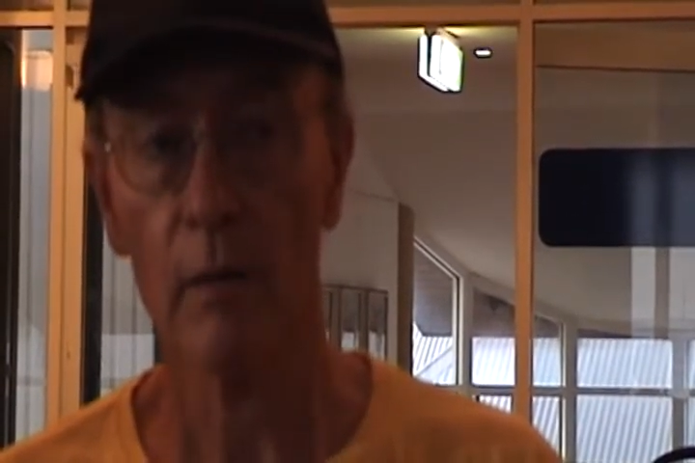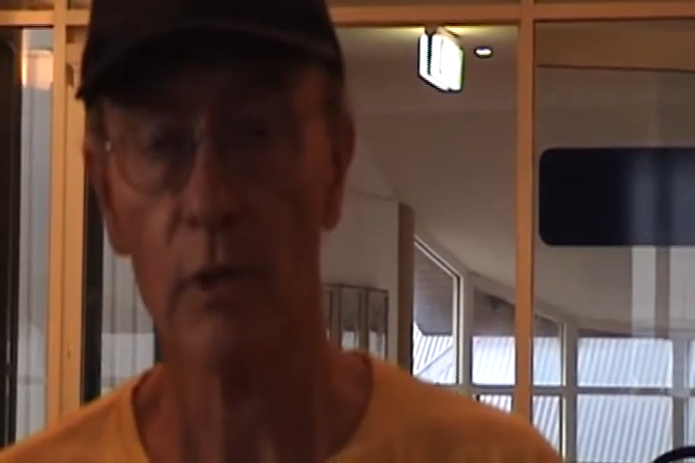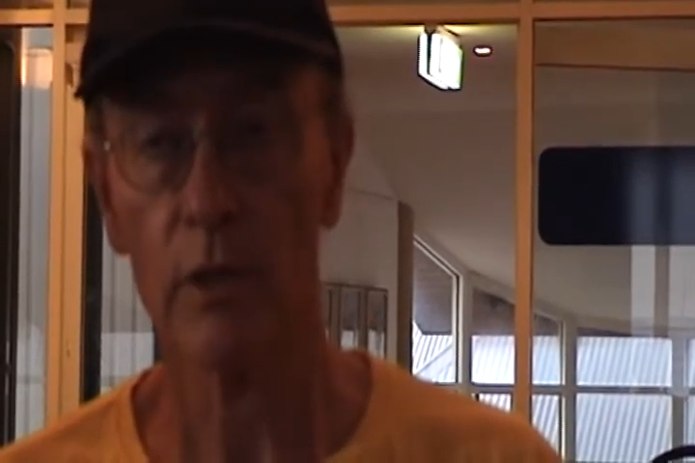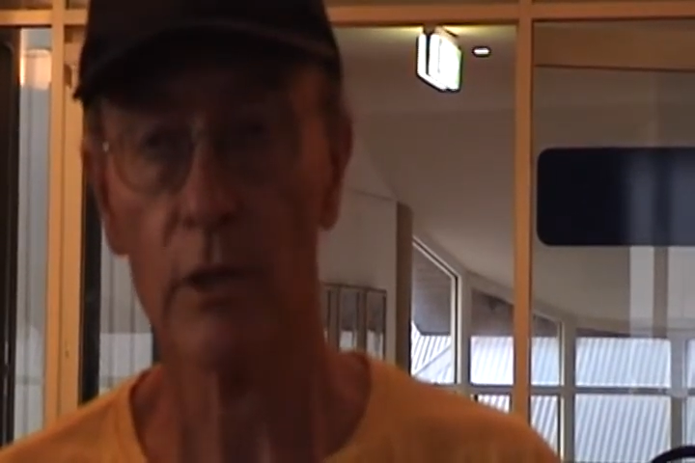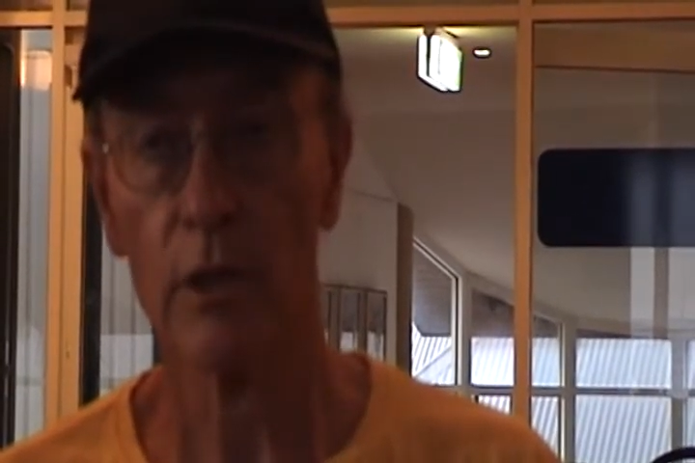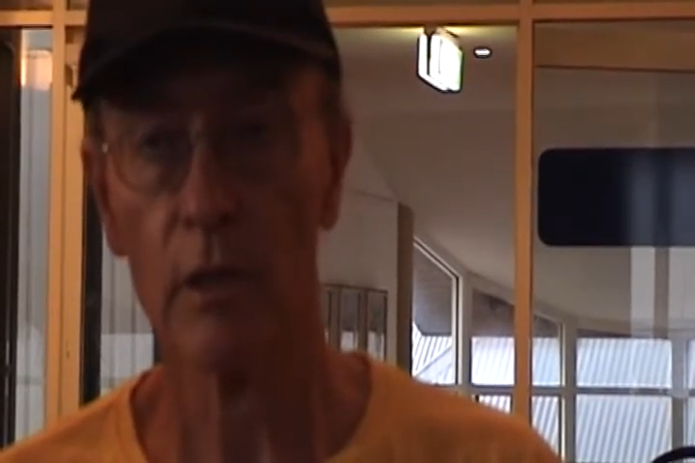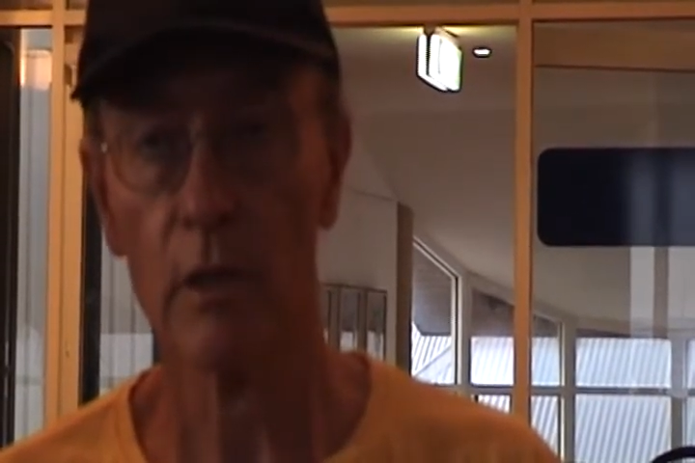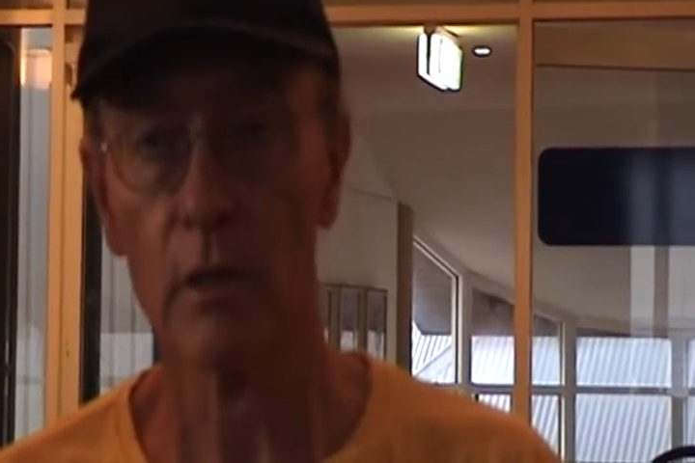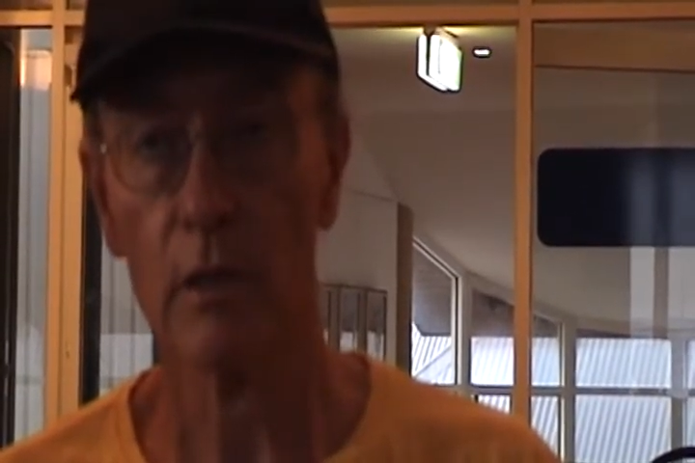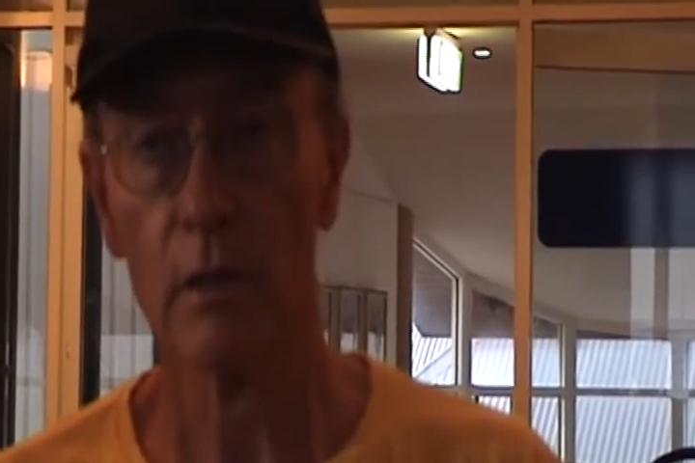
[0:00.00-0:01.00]
which uh,
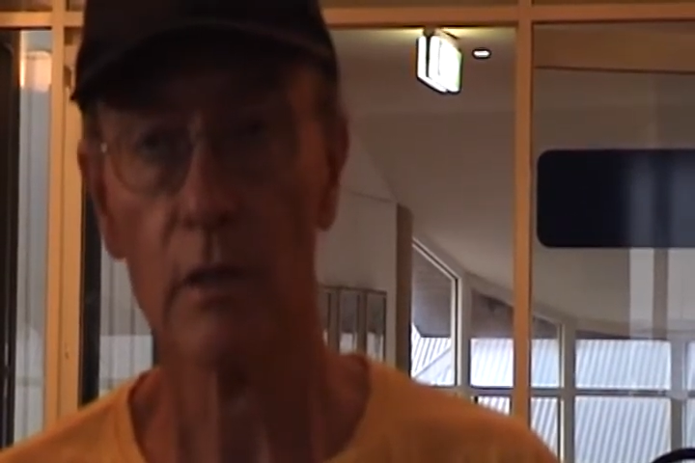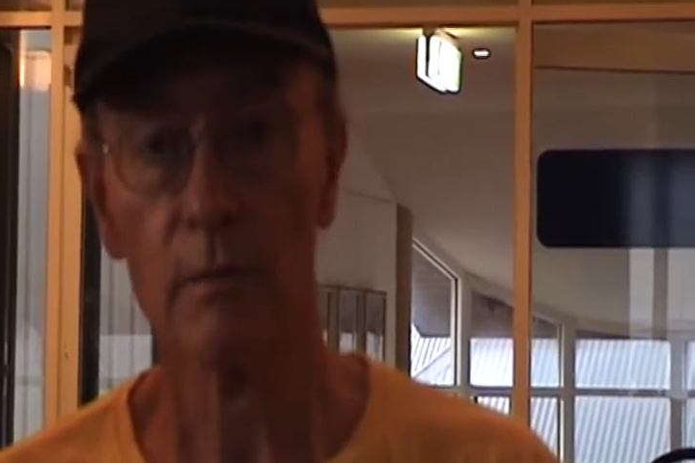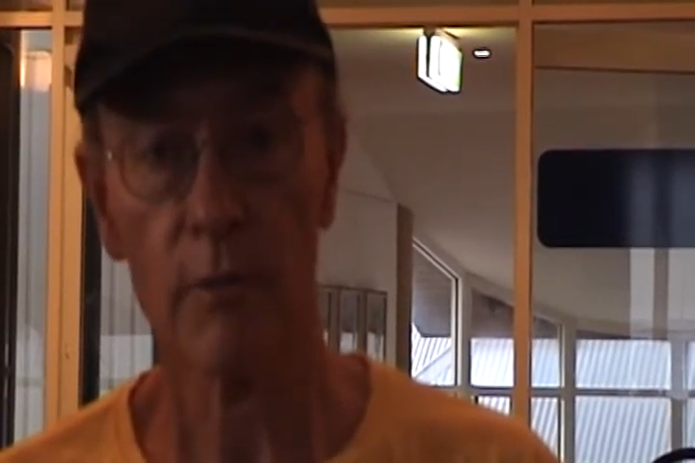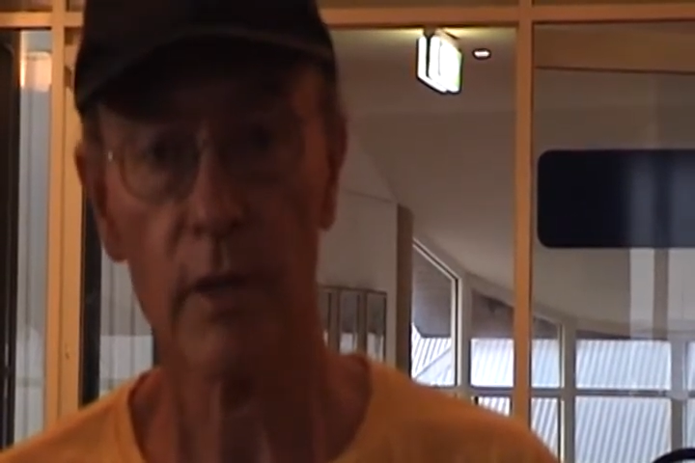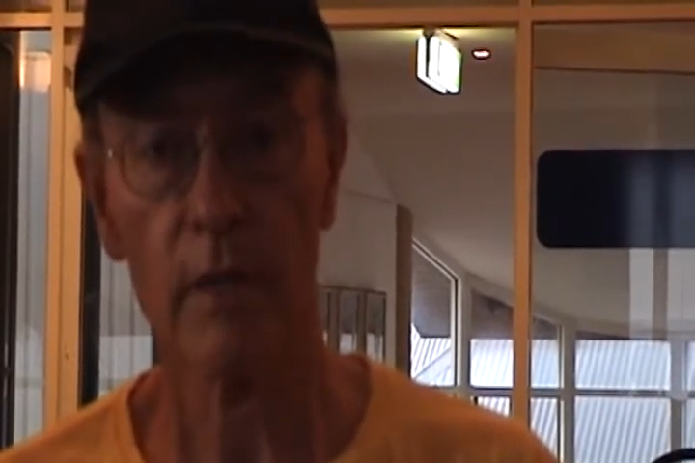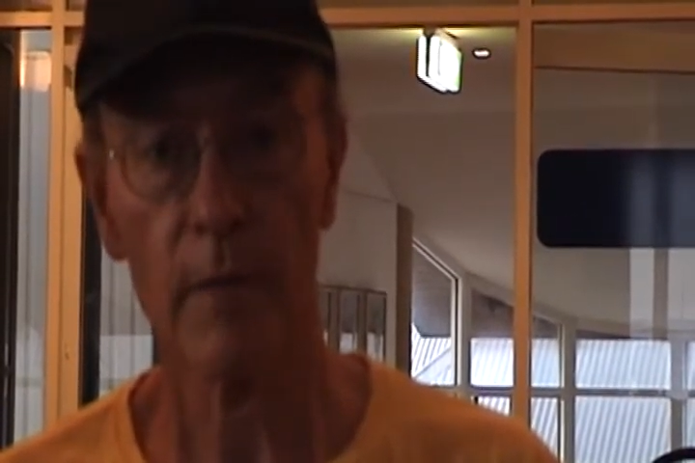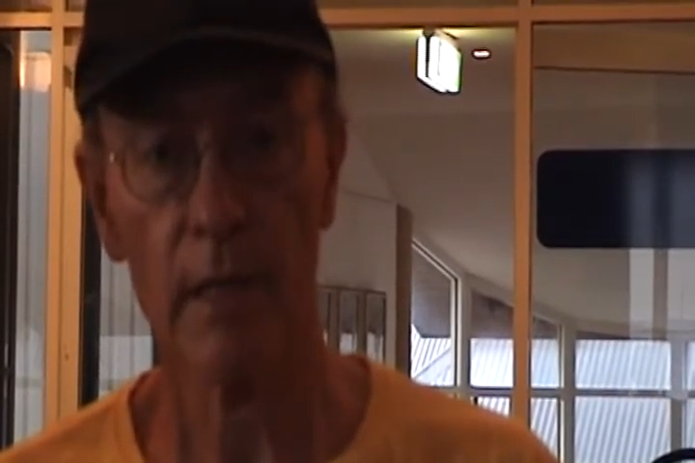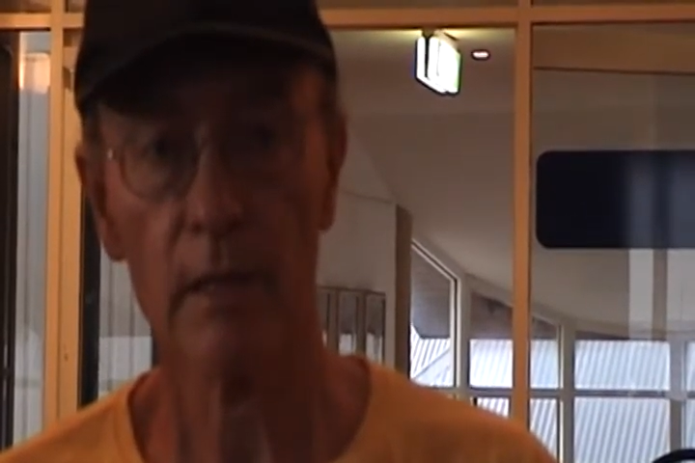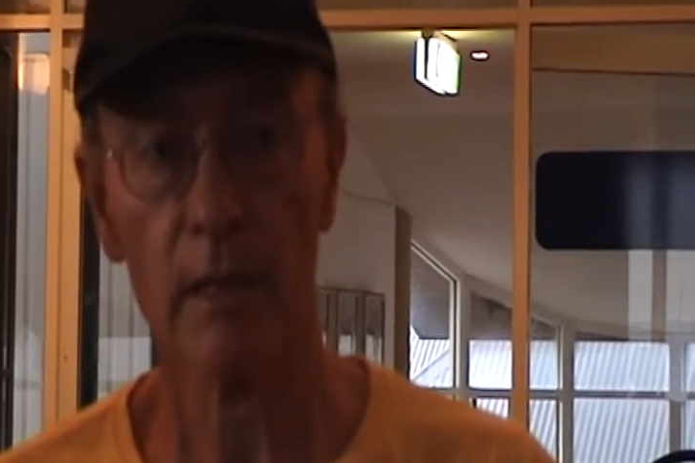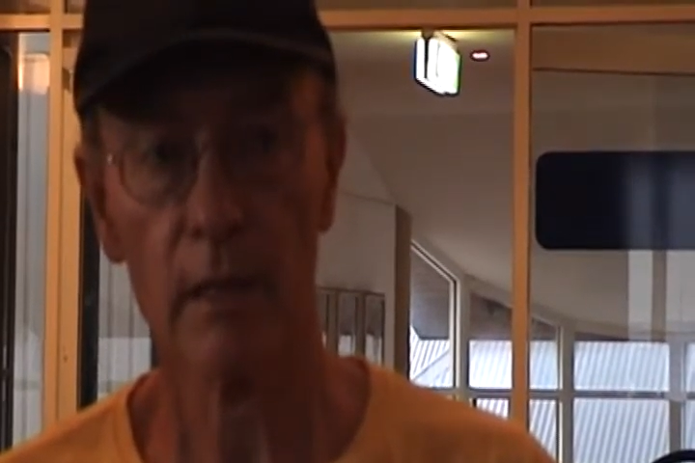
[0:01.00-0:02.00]
is a pretty
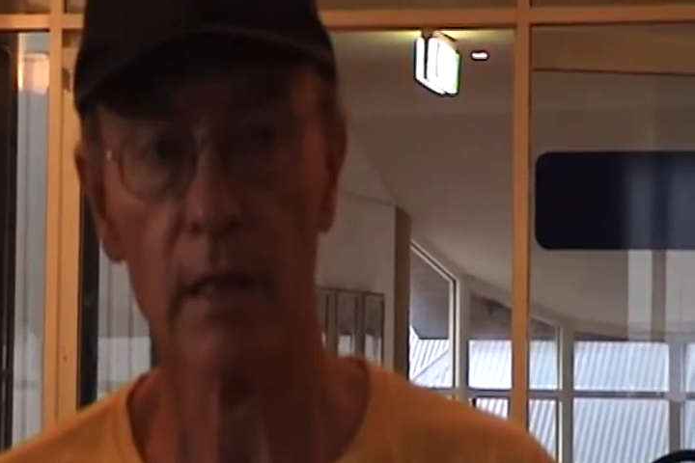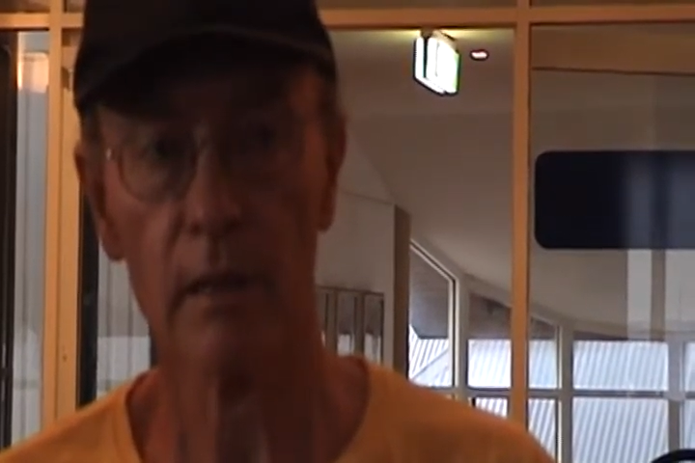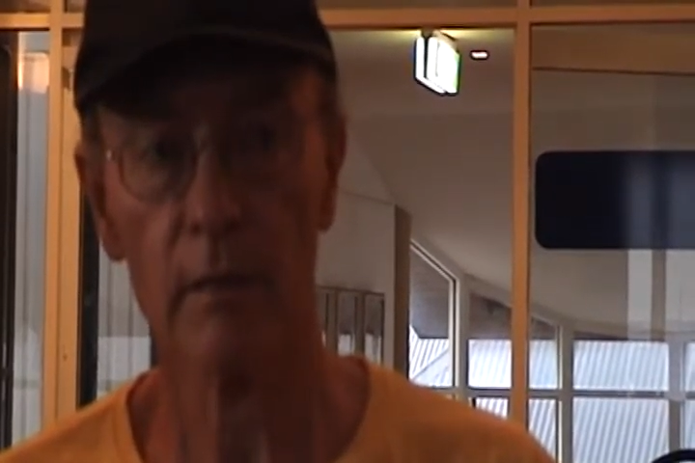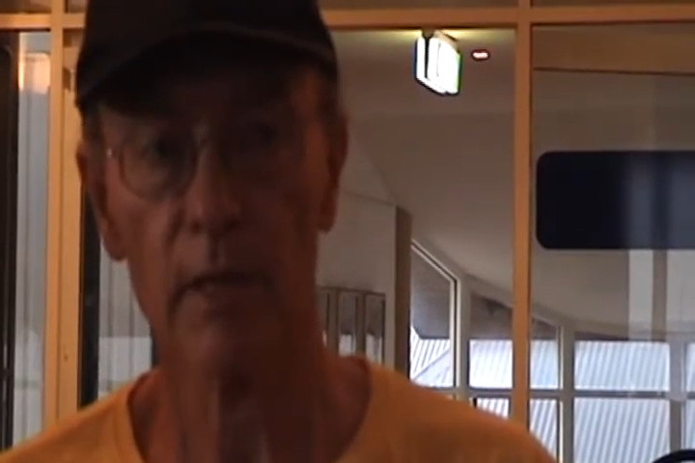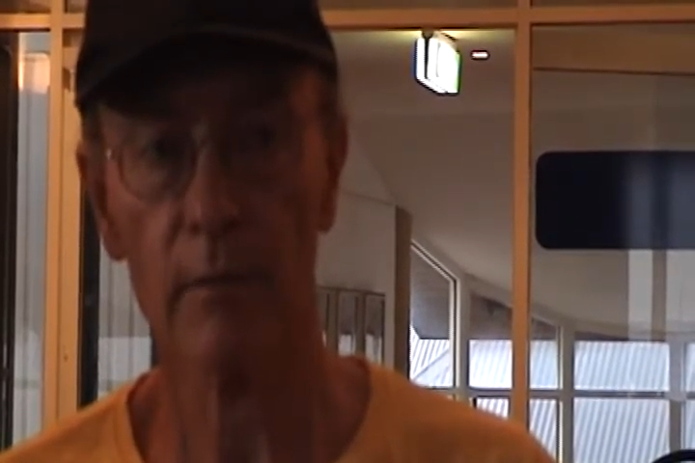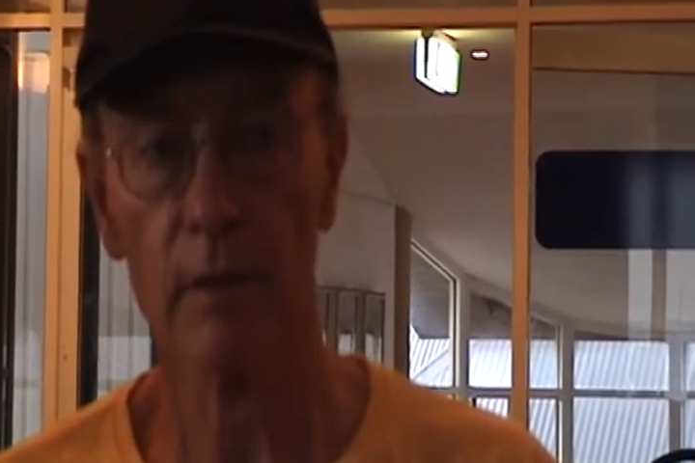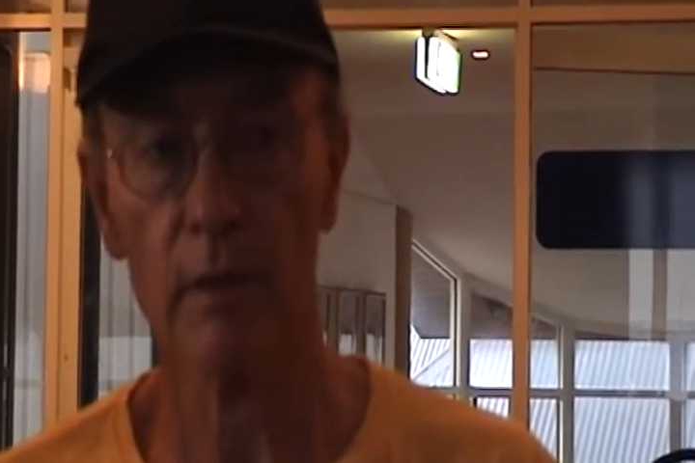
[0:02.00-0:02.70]
amazing thing to be able